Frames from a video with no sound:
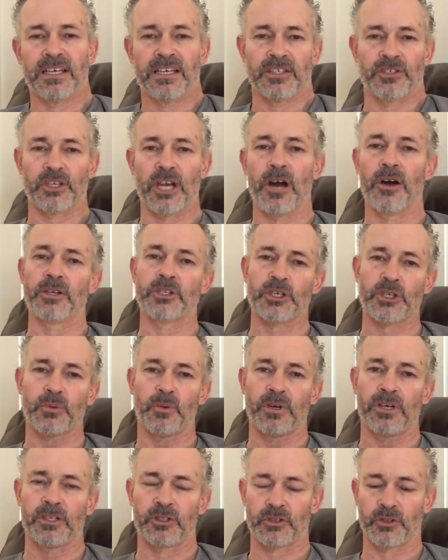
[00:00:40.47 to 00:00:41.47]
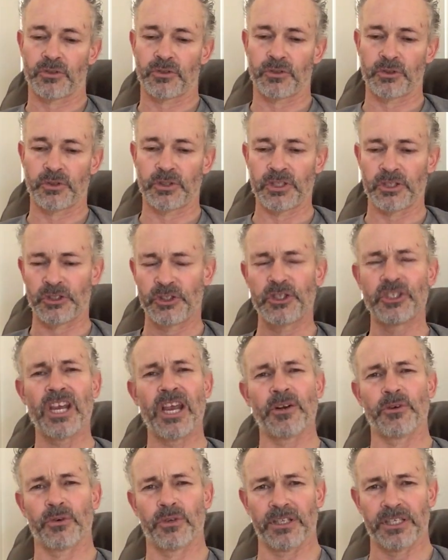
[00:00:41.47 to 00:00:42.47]
So I just want to just
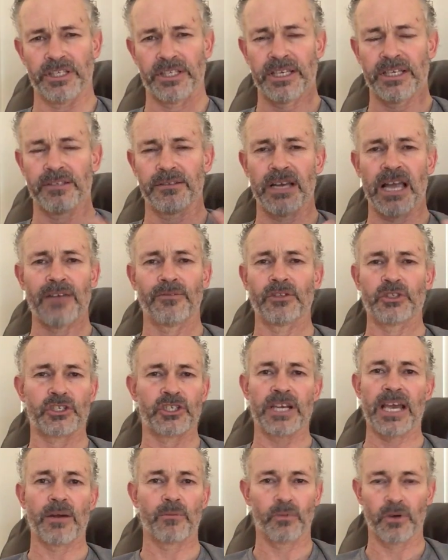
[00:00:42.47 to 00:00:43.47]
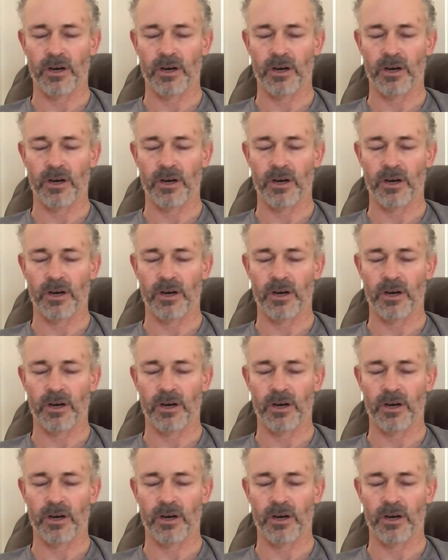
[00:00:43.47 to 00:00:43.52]
generally have a chat.